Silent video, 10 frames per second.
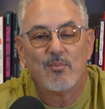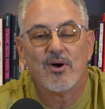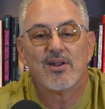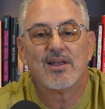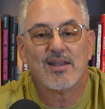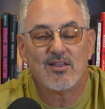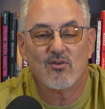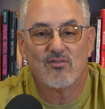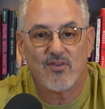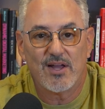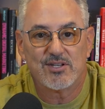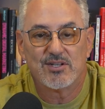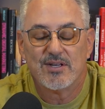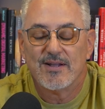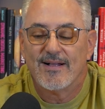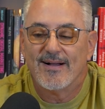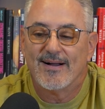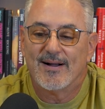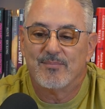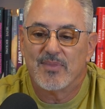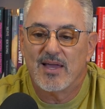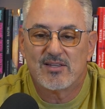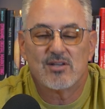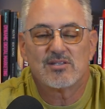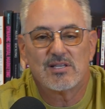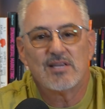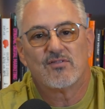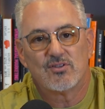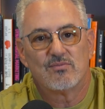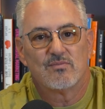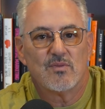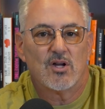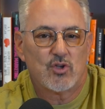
But in either event, it does leave a